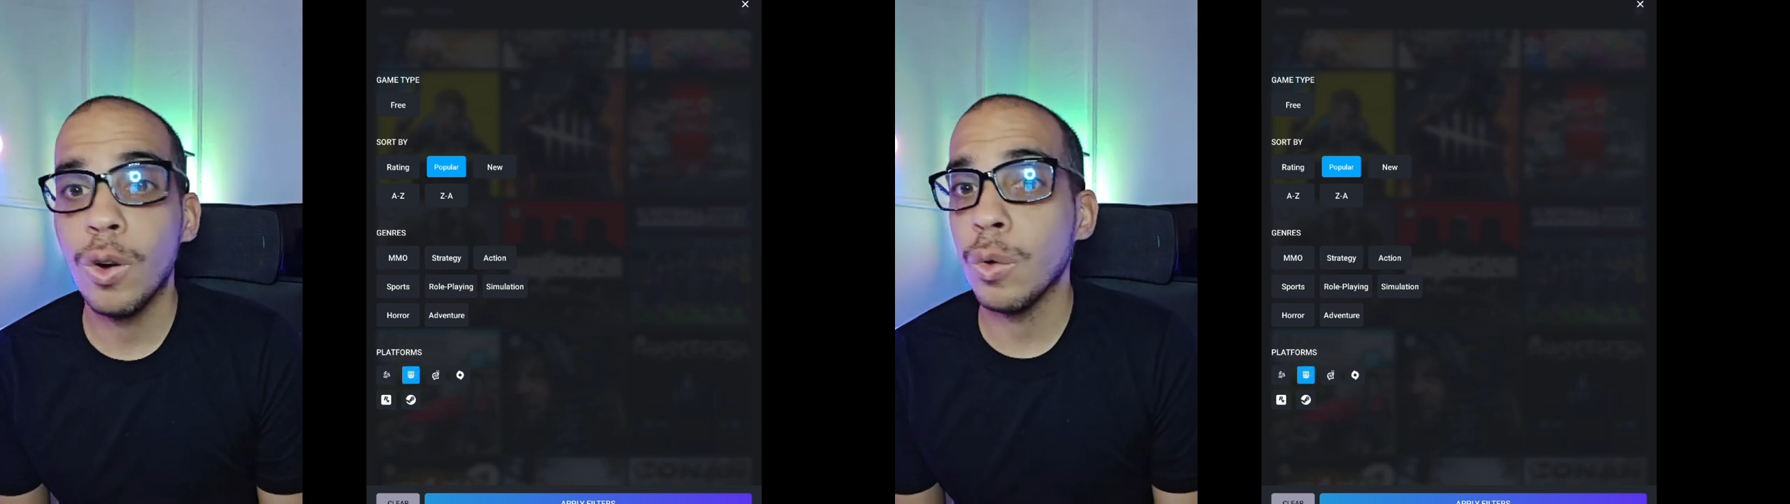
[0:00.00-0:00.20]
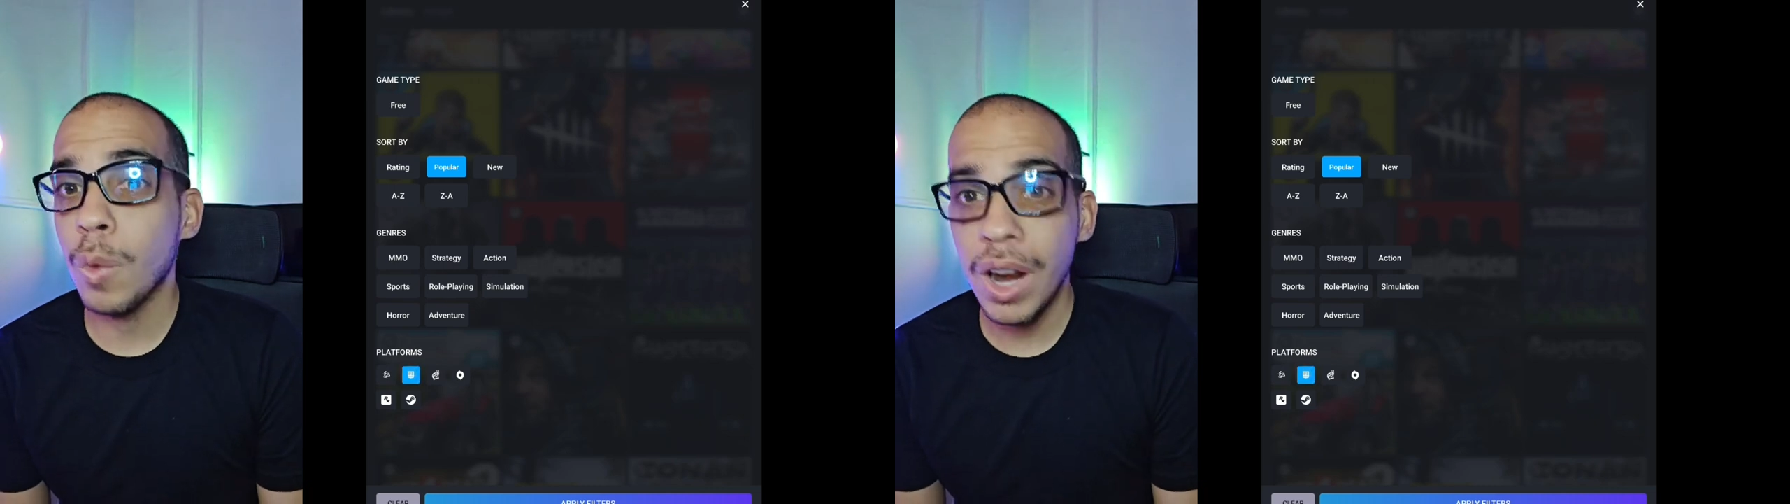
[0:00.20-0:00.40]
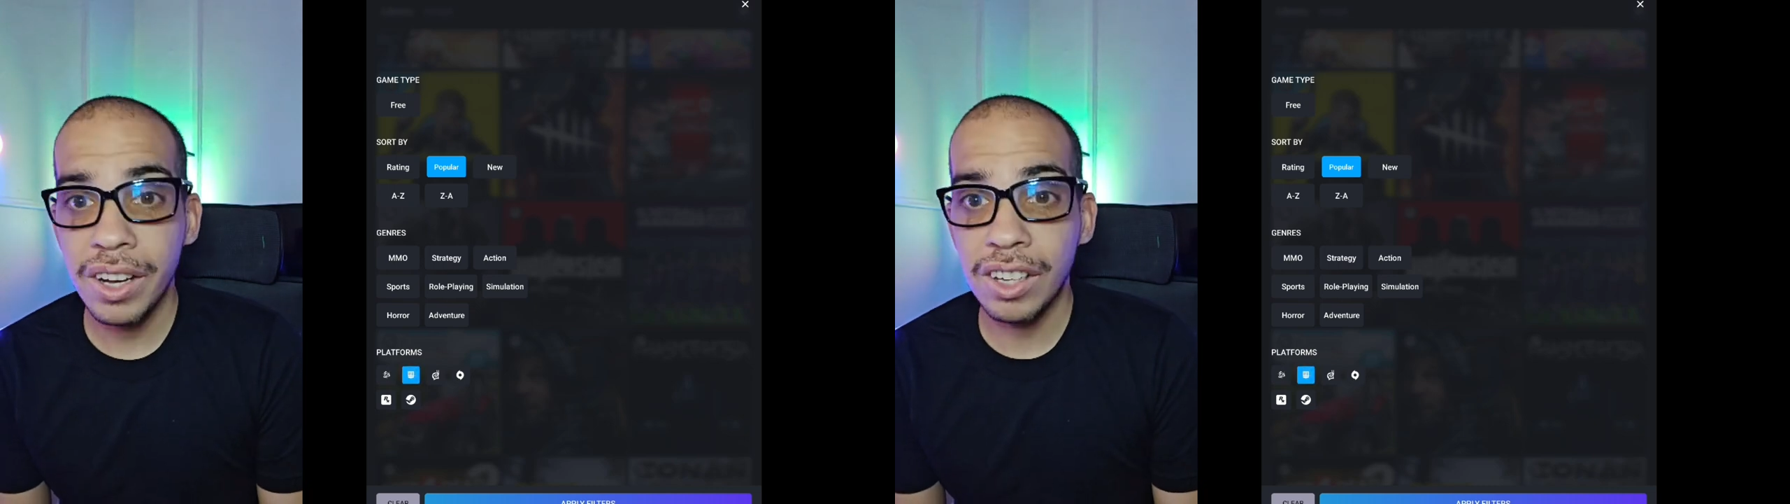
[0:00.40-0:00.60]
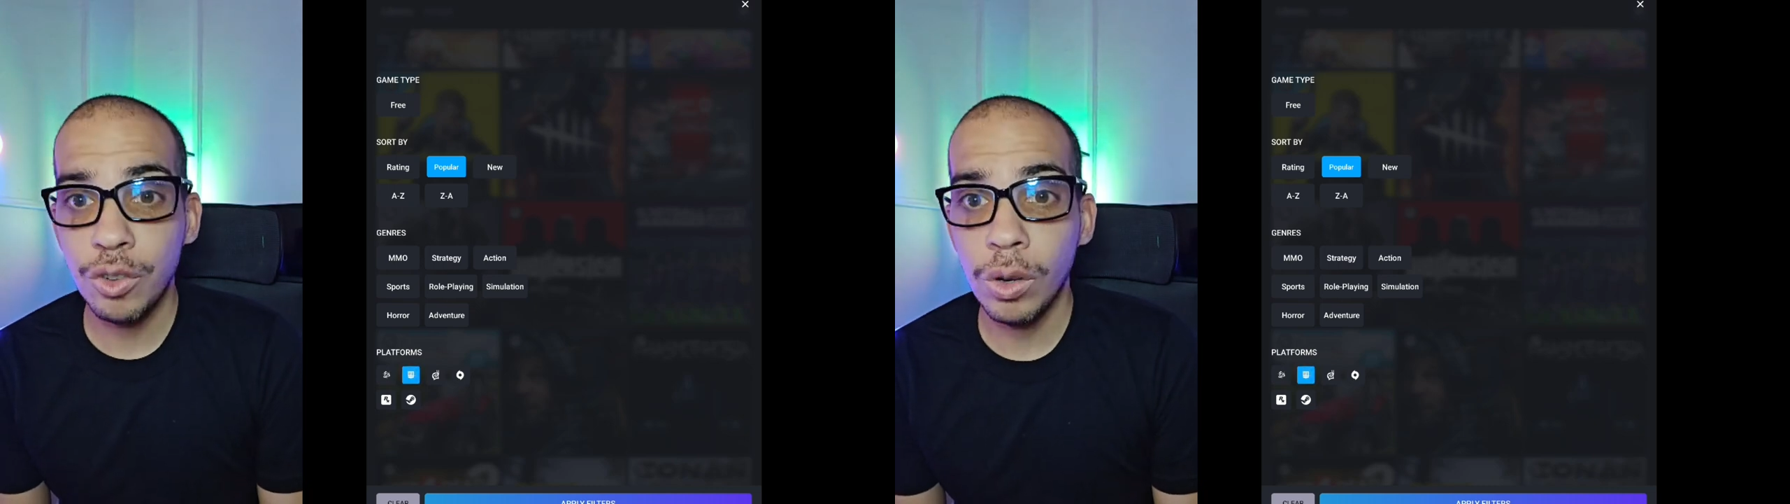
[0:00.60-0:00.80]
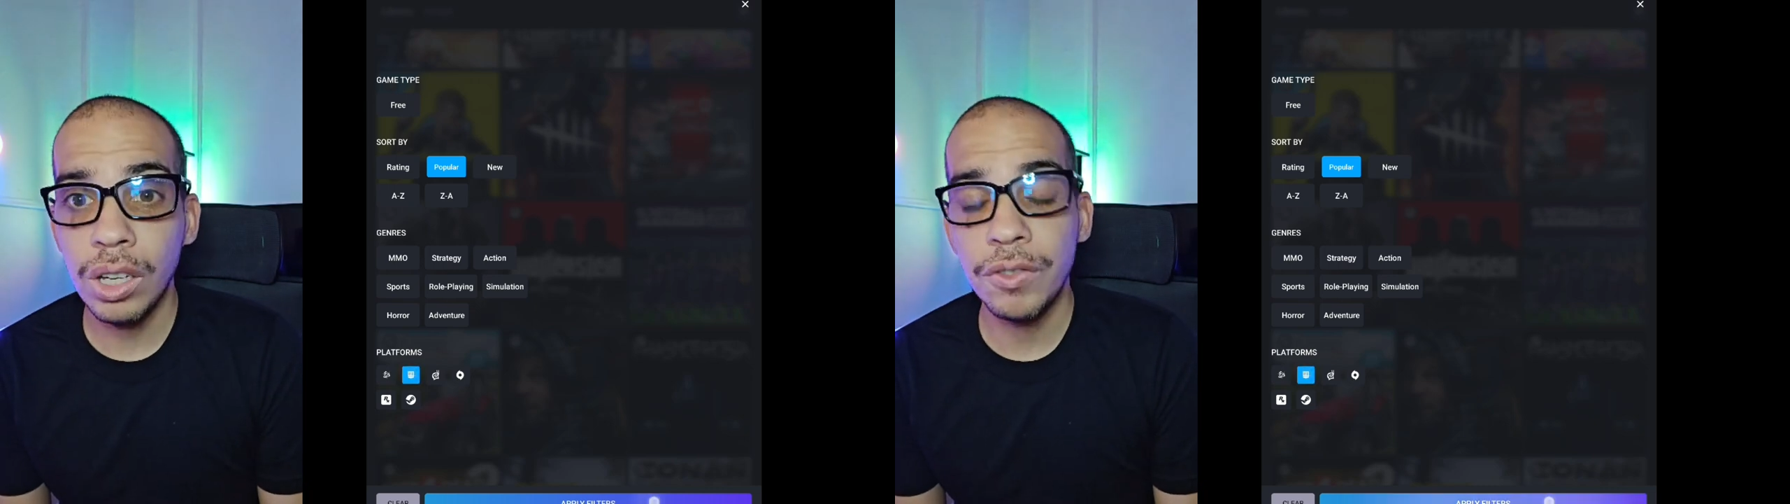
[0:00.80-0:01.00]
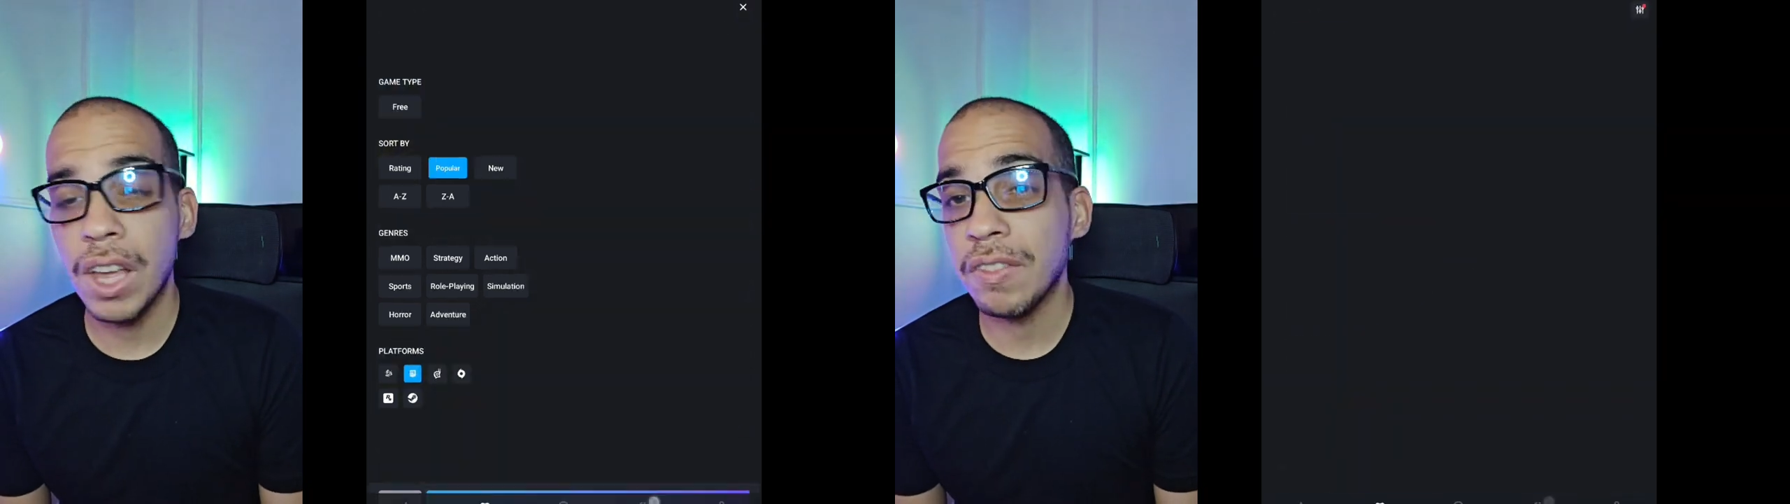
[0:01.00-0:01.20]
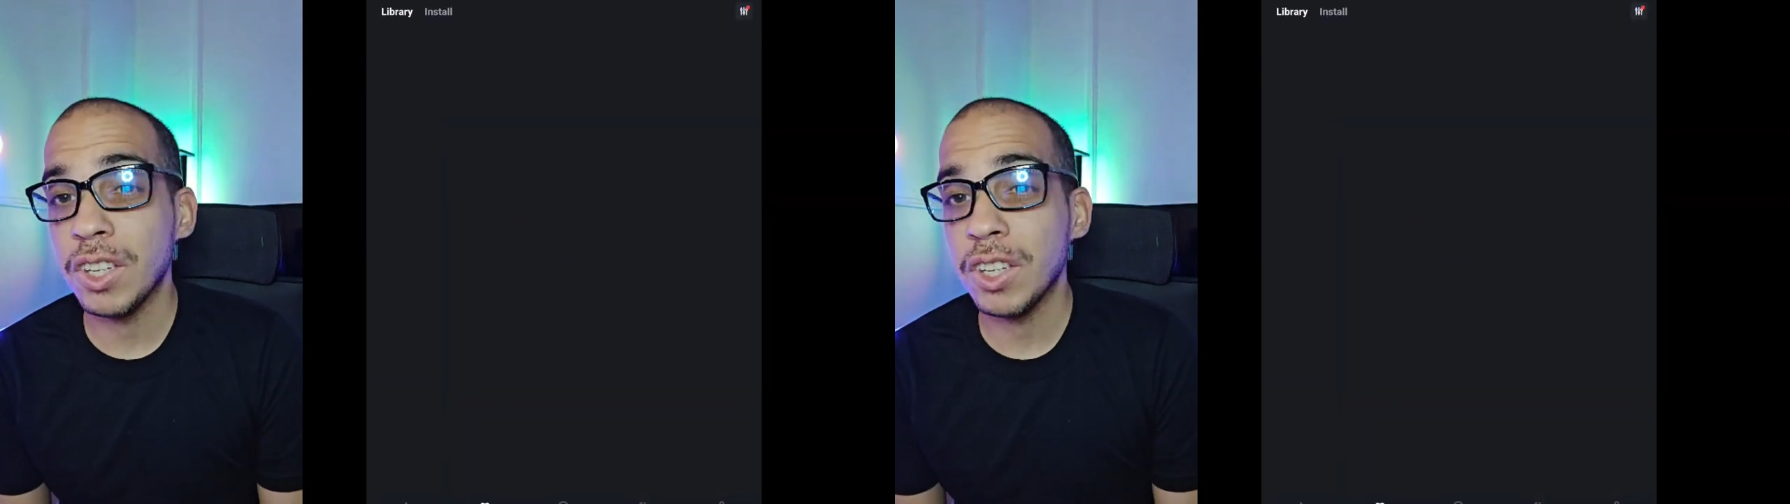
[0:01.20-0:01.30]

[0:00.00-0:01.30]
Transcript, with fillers: or a wired controller if you have